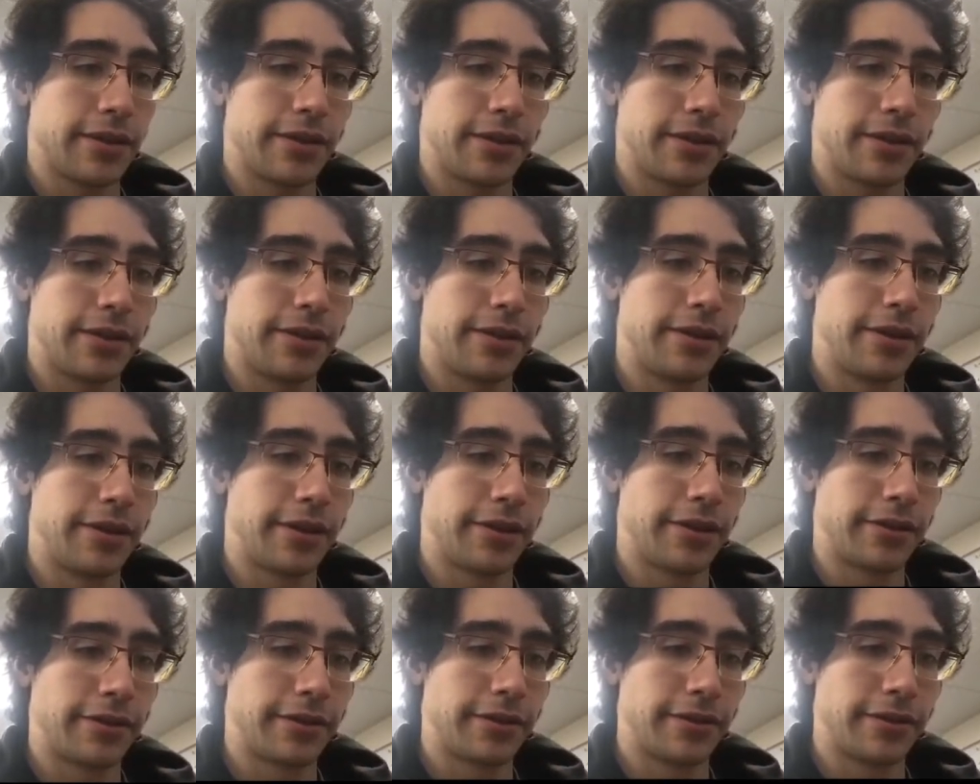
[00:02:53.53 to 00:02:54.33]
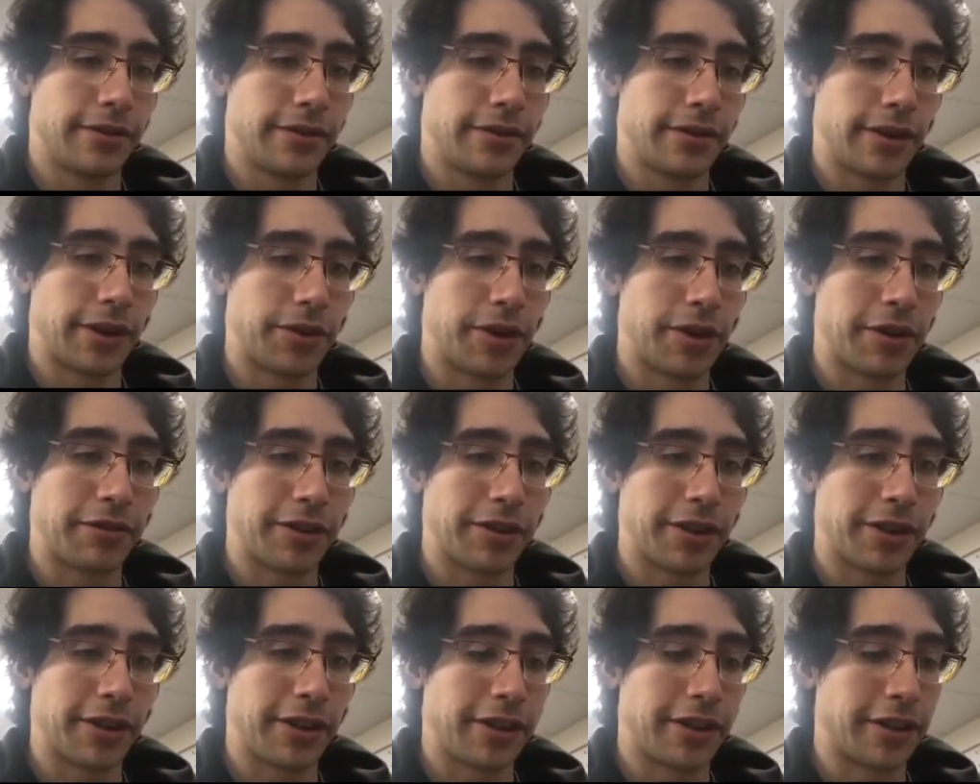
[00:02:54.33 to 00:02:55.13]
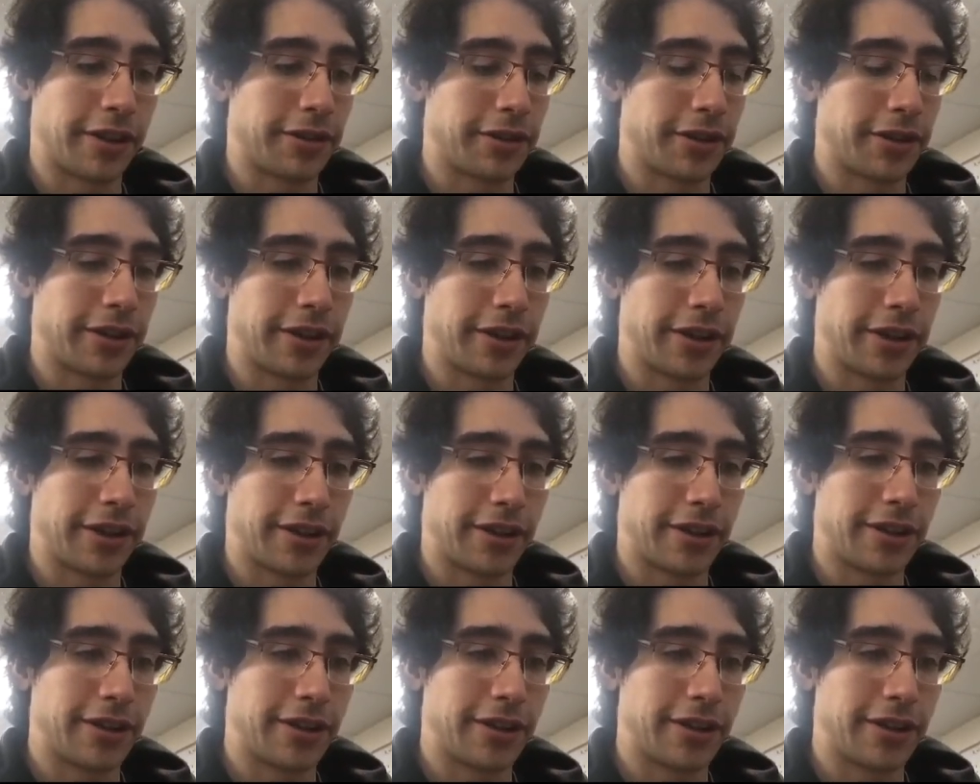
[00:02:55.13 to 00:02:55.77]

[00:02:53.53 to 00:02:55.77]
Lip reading: No, I don't have clean. Oh, clear.